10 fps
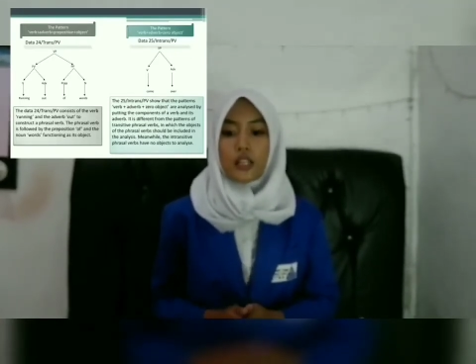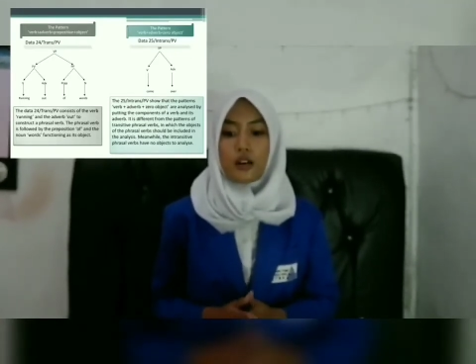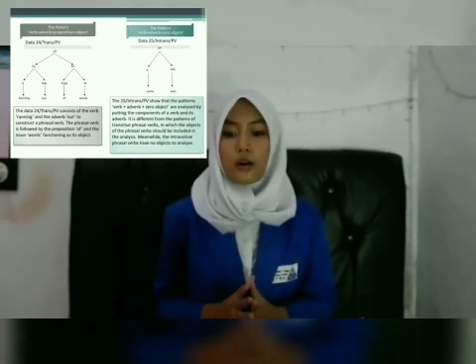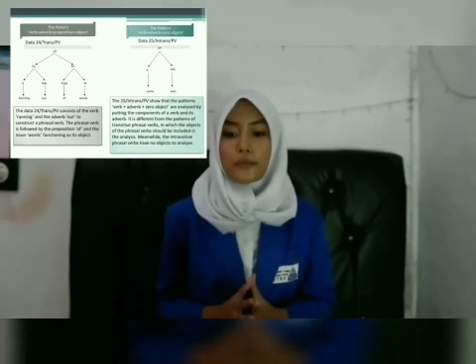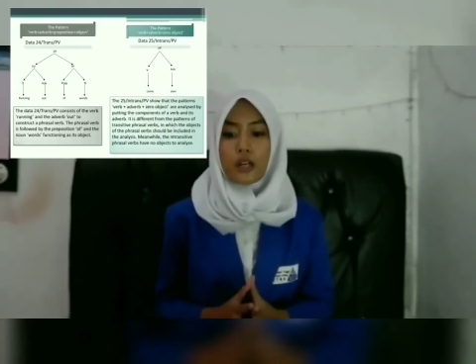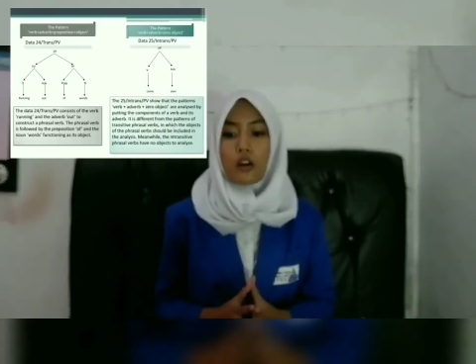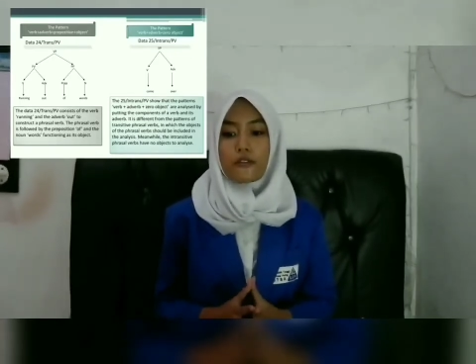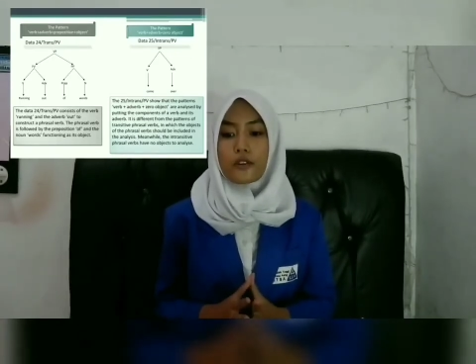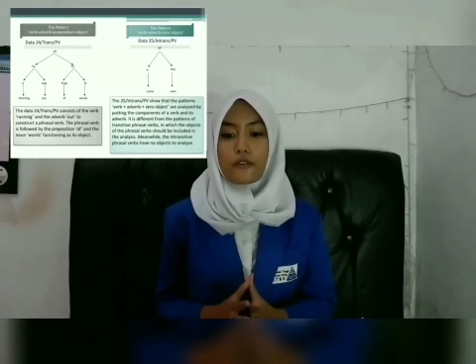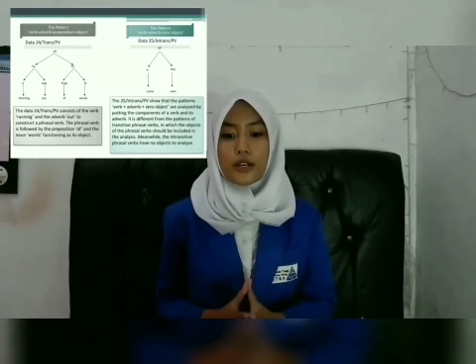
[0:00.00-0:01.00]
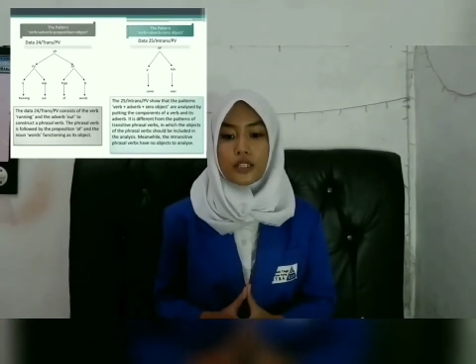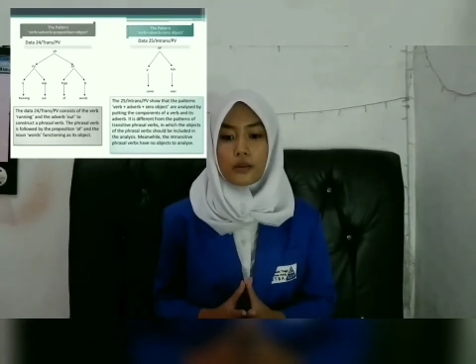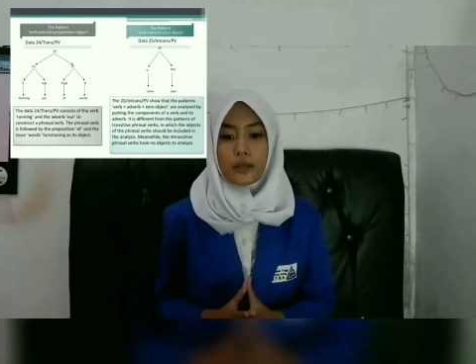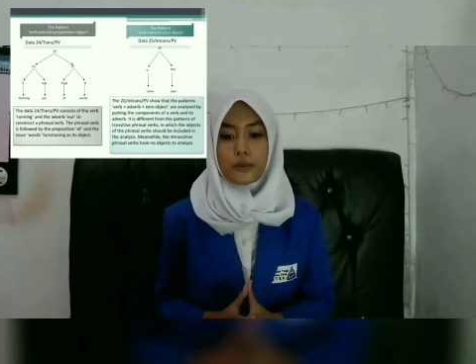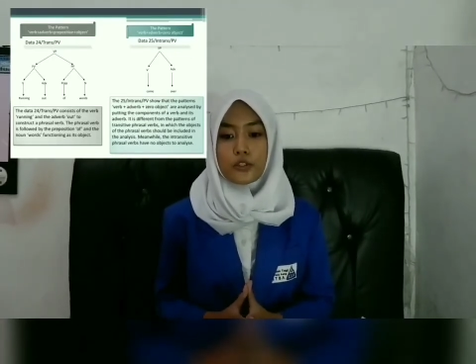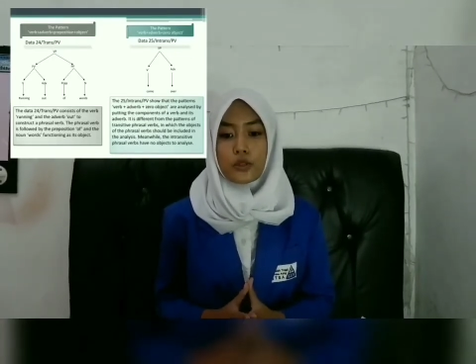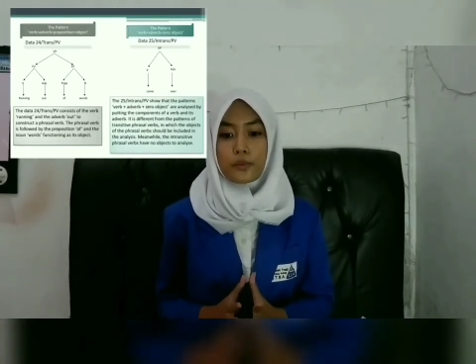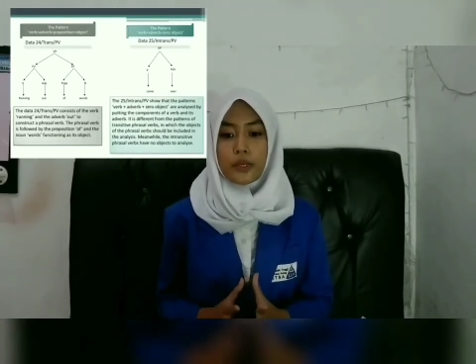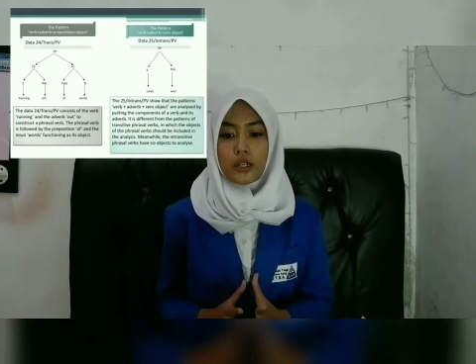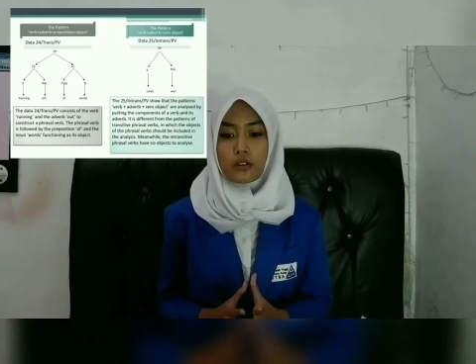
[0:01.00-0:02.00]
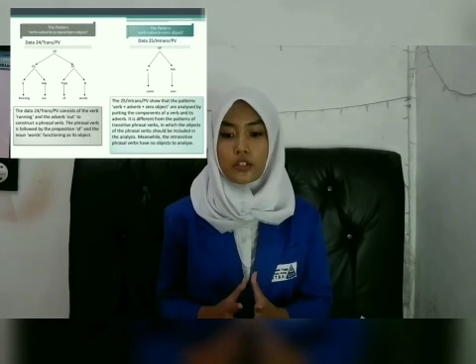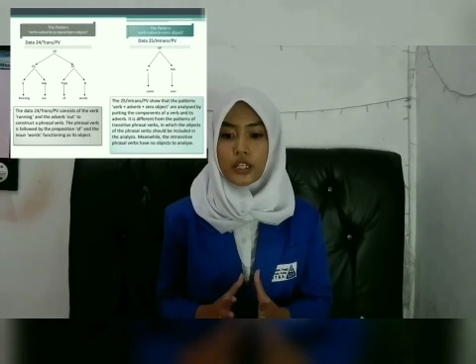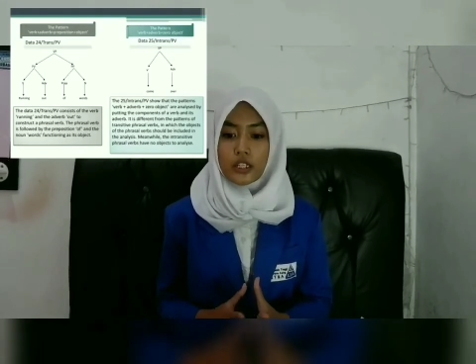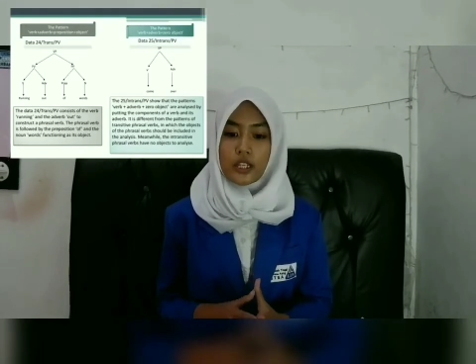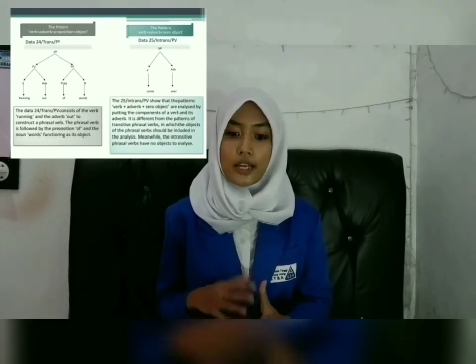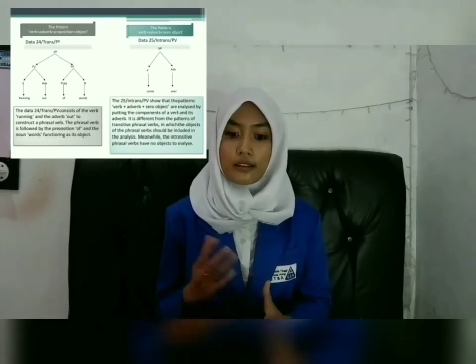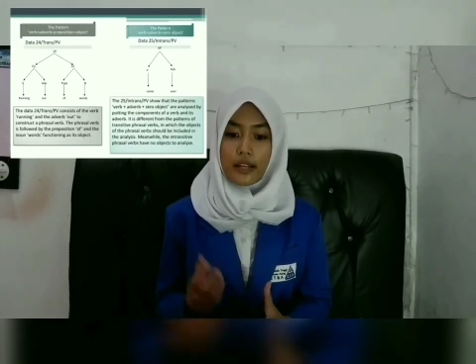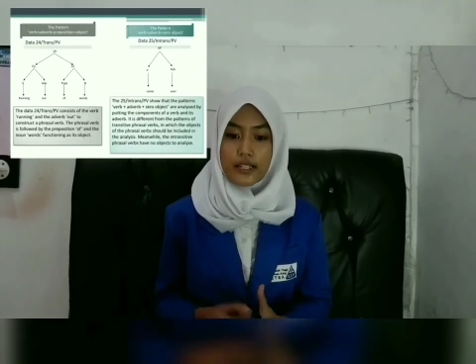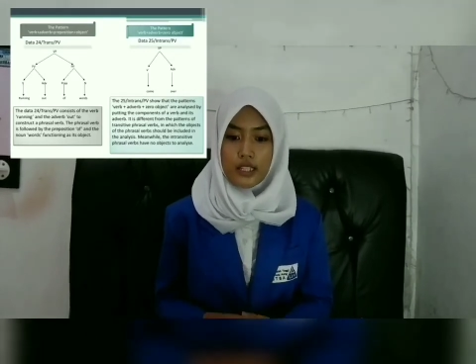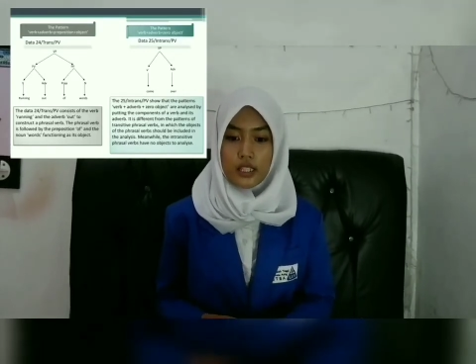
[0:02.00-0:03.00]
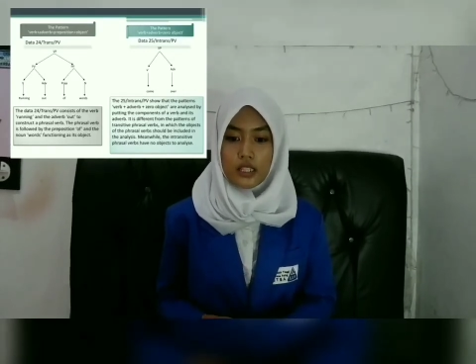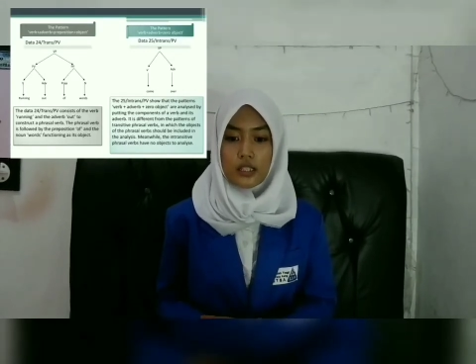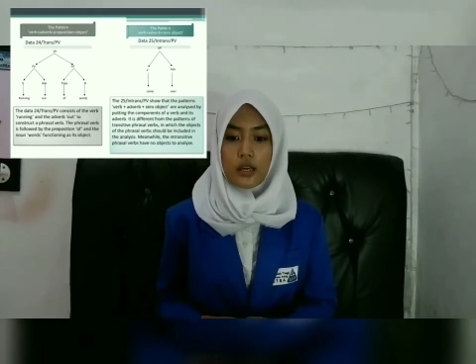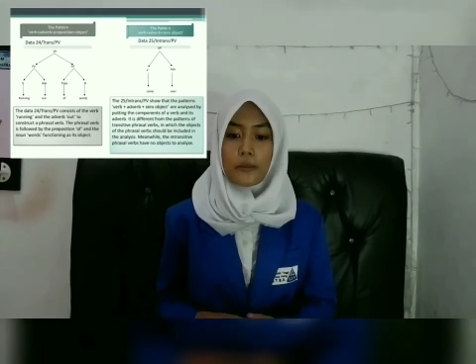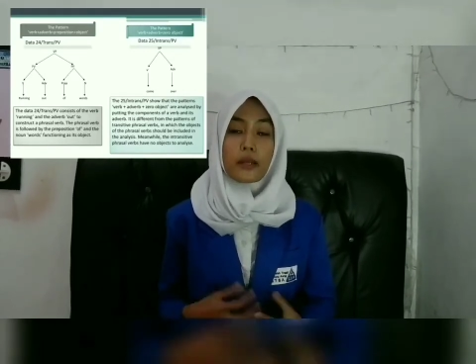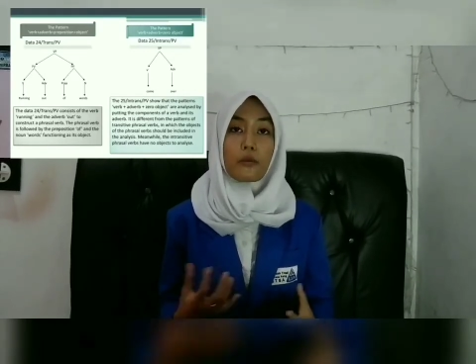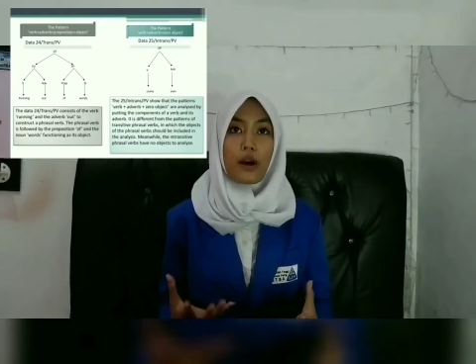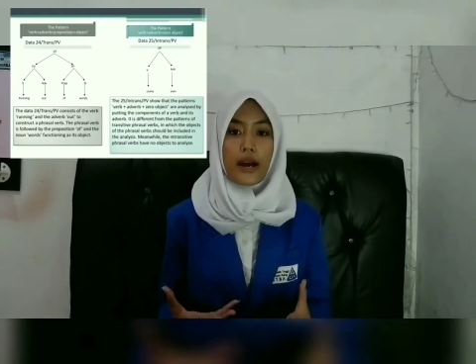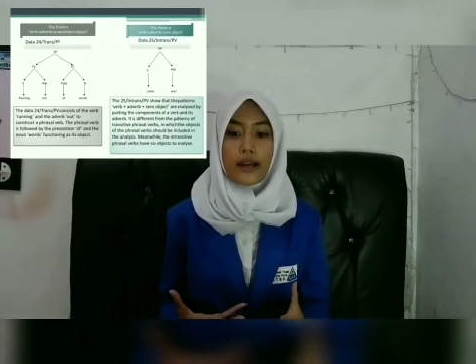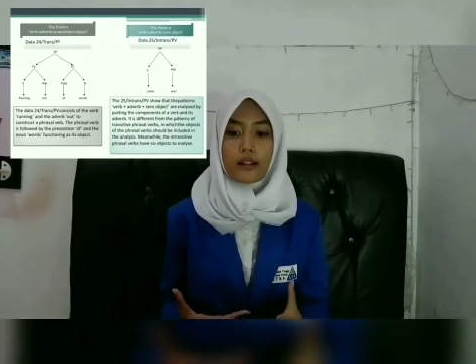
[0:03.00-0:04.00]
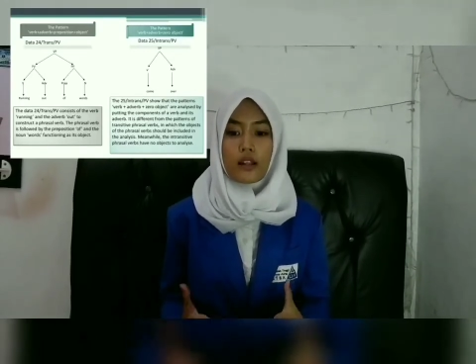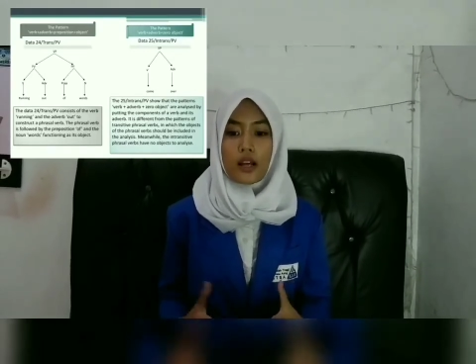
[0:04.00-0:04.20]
the object of the phrasal verb should be included in the analysis. Meanwhile,